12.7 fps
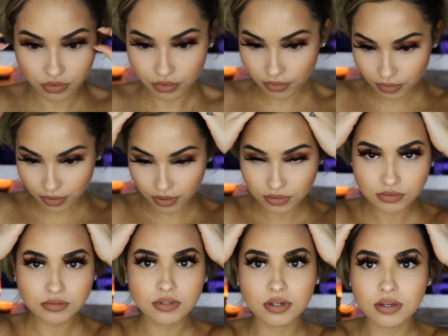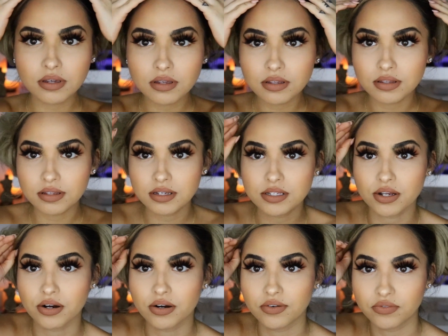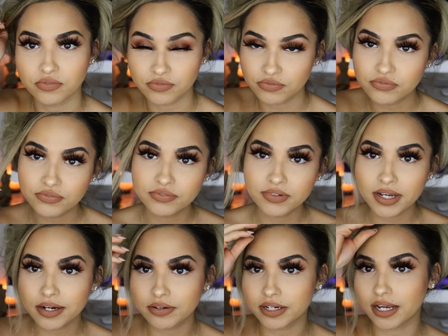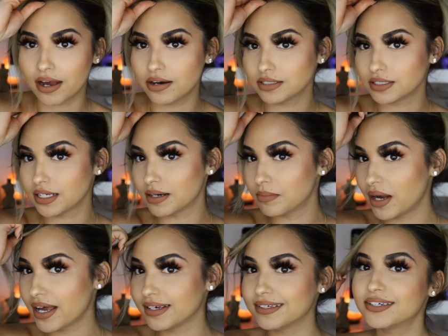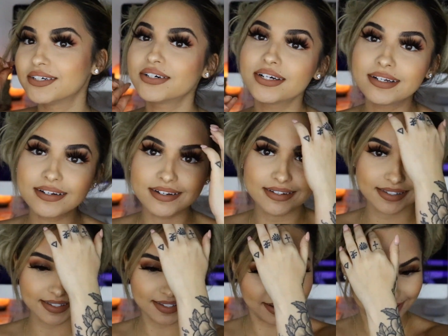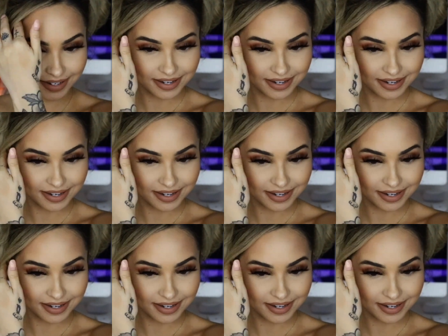Whew. These are very out there, my goodness.